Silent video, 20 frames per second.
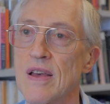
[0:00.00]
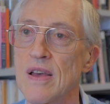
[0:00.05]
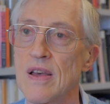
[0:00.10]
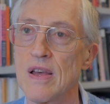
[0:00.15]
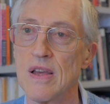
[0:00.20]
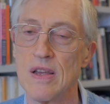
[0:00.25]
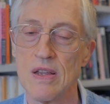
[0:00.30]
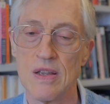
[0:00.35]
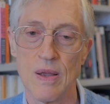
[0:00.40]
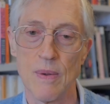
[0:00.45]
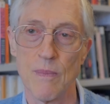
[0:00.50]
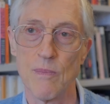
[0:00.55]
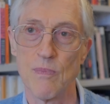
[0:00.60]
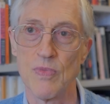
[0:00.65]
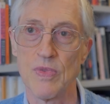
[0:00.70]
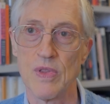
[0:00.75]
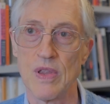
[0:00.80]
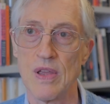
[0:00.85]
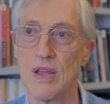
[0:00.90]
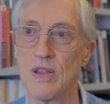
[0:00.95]
And the
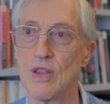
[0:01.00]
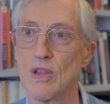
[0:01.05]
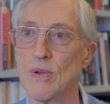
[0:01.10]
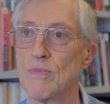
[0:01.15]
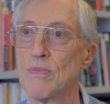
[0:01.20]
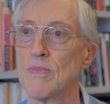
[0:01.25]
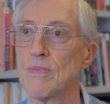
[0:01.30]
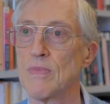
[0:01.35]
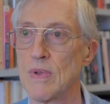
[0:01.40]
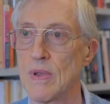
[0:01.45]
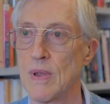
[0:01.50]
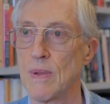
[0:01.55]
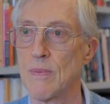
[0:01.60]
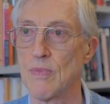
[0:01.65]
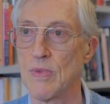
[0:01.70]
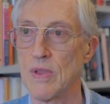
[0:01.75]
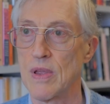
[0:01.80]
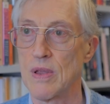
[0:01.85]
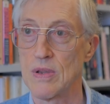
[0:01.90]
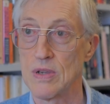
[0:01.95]
probability is an epsilon,
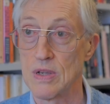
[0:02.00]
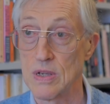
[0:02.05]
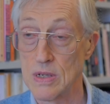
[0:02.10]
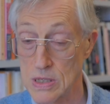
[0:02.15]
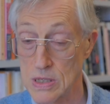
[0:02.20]
but greater